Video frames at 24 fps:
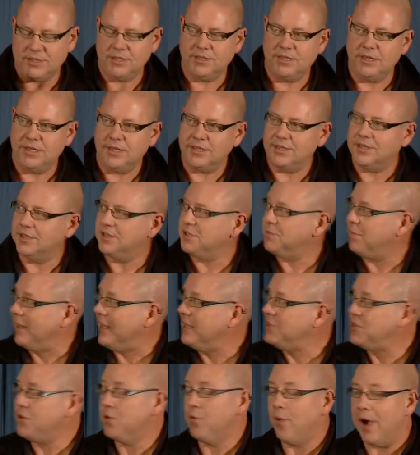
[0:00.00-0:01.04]
to explain
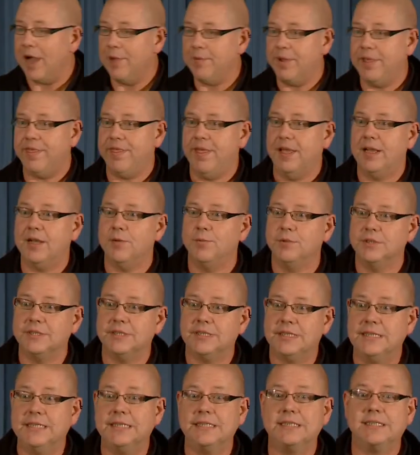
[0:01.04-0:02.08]
to you why we think we'll
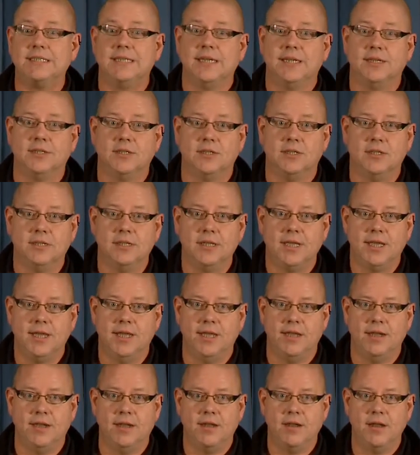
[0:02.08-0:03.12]
see a signal
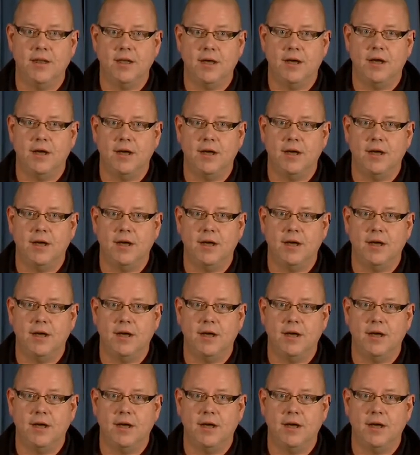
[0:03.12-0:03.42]
in